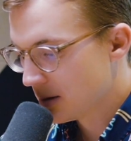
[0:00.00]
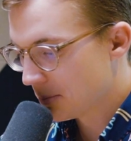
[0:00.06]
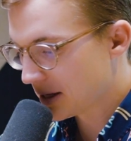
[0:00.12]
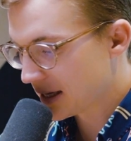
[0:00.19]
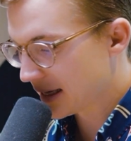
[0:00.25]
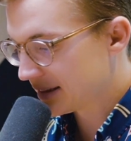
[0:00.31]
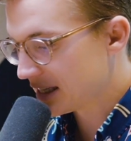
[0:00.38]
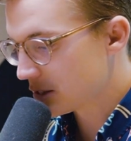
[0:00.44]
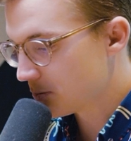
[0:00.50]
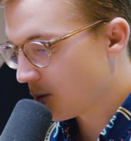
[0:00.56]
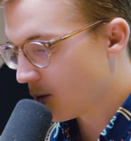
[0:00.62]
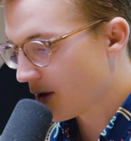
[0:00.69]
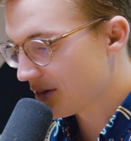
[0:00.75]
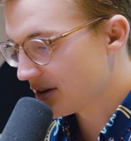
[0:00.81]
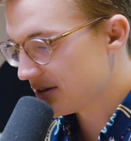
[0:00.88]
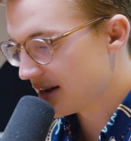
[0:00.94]
But at this
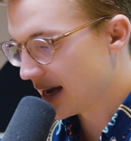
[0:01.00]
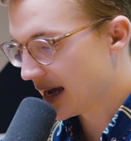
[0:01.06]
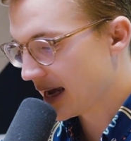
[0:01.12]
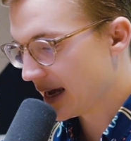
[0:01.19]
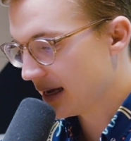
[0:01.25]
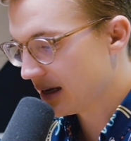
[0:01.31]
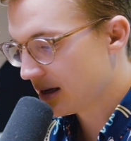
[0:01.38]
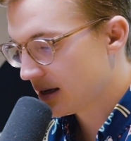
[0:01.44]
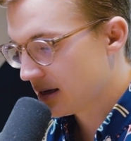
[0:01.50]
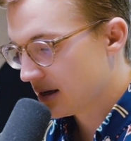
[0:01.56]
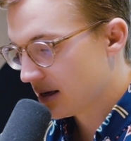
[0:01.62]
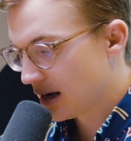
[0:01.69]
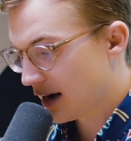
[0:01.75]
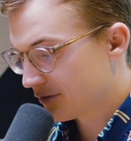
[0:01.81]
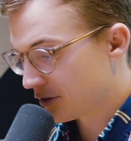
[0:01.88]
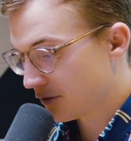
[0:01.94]
point in the day,
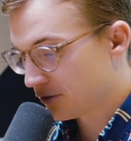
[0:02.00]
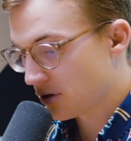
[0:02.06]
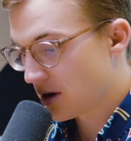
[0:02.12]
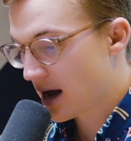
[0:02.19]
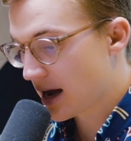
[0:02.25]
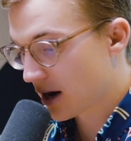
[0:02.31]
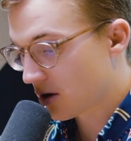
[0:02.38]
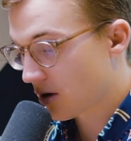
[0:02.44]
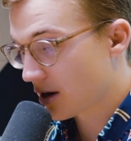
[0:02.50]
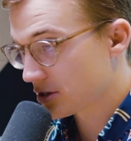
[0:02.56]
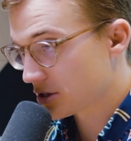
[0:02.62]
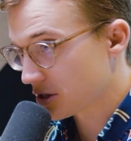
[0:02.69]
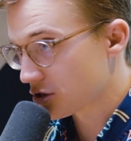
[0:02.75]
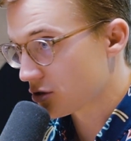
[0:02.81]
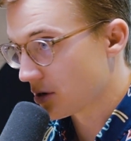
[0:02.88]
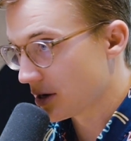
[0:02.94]
after flying across
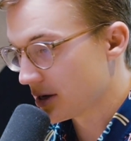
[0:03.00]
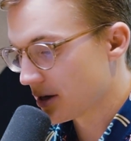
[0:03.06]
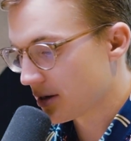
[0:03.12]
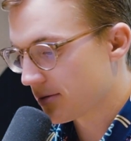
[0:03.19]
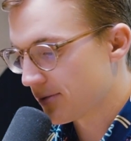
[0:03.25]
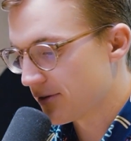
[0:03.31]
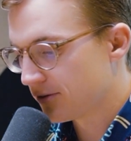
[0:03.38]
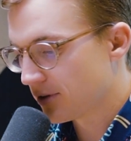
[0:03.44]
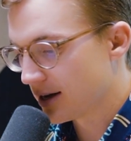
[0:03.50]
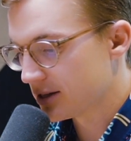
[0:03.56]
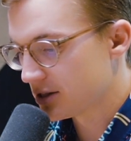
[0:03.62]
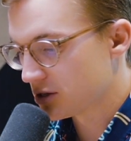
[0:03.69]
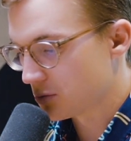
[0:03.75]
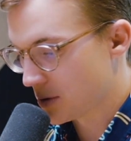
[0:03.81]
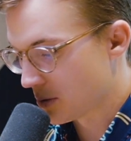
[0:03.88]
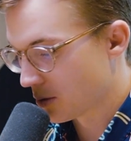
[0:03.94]
Australia on 3
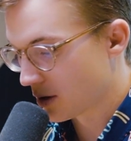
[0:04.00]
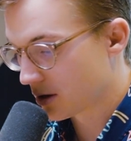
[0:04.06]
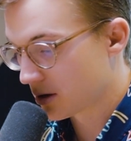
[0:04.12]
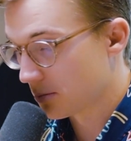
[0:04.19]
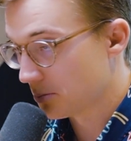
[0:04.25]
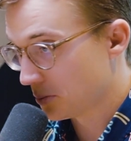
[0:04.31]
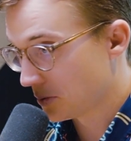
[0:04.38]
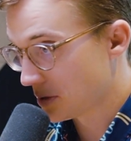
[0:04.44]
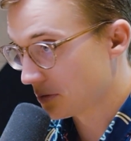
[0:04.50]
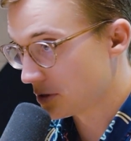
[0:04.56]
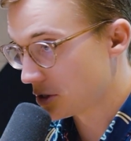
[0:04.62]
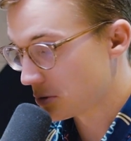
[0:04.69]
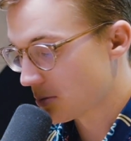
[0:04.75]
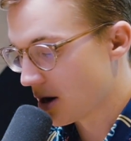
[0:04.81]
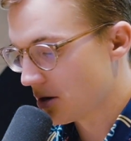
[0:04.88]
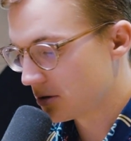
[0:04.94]
flights, we were completely
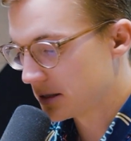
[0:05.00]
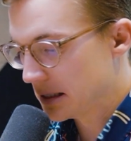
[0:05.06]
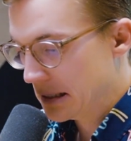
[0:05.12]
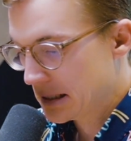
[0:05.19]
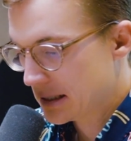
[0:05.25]
smoked.